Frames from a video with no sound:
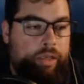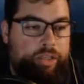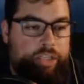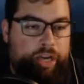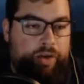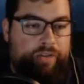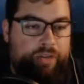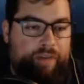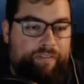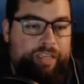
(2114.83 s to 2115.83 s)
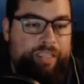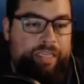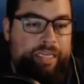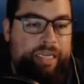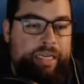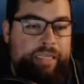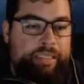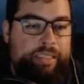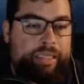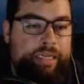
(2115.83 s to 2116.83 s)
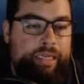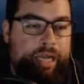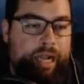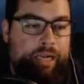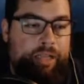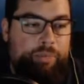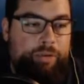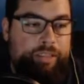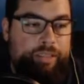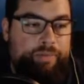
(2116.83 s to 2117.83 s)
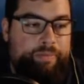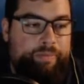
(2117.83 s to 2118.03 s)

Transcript: The sheriff's office needs another prison.